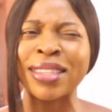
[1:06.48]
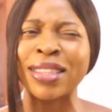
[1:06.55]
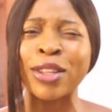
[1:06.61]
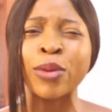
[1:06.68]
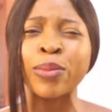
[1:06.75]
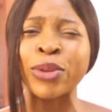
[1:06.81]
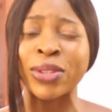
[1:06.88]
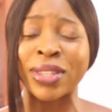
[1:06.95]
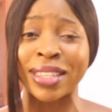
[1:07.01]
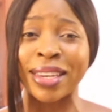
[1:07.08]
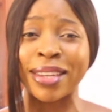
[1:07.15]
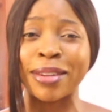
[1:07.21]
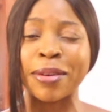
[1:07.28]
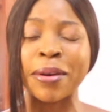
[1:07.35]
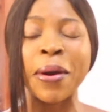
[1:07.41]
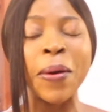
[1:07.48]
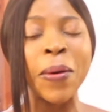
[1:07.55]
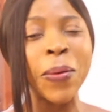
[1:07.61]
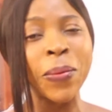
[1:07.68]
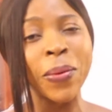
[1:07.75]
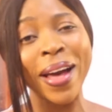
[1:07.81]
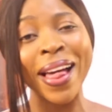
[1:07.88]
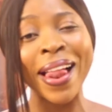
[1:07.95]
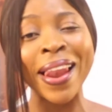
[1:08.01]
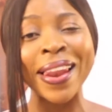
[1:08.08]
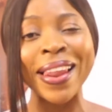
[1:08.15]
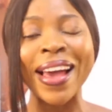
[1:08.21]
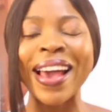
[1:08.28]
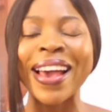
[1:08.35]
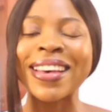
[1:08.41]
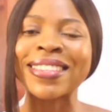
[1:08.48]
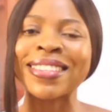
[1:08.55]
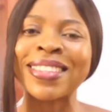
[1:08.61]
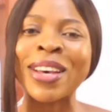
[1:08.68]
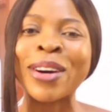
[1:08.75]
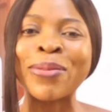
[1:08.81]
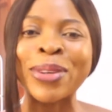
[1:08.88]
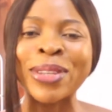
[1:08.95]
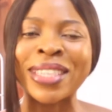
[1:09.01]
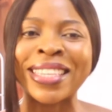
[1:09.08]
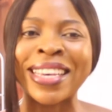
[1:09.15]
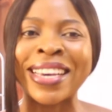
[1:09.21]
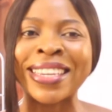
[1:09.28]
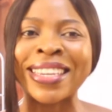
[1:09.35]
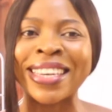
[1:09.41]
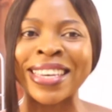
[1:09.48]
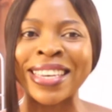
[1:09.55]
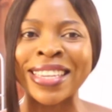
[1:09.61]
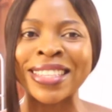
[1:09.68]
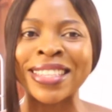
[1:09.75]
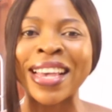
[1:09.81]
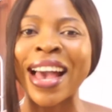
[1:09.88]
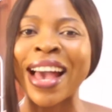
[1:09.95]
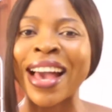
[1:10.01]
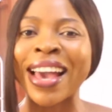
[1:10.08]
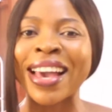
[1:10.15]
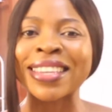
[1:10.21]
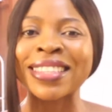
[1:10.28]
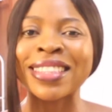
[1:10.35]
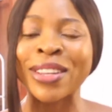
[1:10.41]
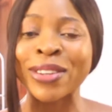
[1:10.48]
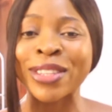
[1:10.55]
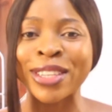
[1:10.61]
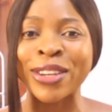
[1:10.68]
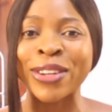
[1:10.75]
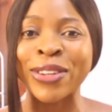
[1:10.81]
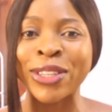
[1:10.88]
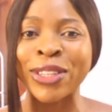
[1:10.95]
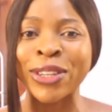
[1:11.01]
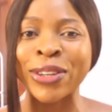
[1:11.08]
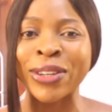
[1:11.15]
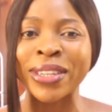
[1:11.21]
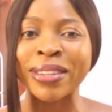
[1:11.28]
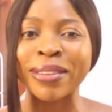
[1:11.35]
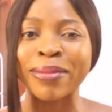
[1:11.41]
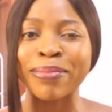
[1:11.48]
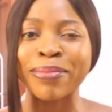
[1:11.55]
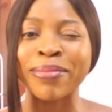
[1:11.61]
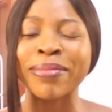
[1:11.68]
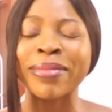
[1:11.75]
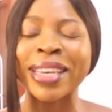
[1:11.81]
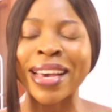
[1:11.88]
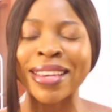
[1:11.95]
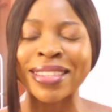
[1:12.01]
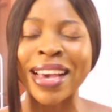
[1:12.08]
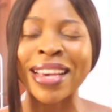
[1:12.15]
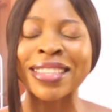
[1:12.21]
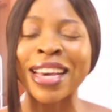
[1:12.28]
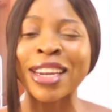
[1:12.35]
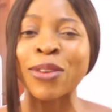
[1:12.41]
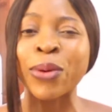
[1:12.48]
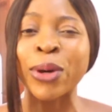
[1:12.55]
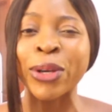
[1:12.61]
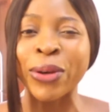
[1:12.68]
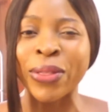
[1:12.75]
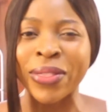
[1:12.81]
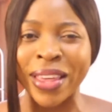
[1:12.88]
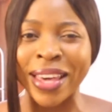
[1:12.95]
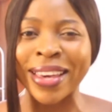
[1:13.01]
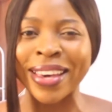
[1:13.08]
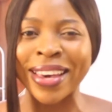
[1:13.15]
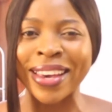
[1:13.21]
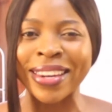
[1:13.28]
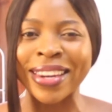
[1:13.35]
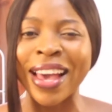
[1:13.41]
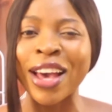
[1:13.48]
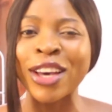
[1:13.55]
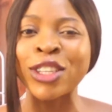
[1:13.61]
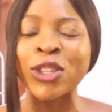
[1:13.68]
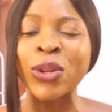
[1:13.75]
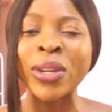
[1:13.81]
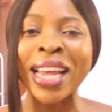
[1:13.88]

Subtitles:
snail mucin? Well, snail mucin is snail secretion. Yes, exactly what you're thinking. You know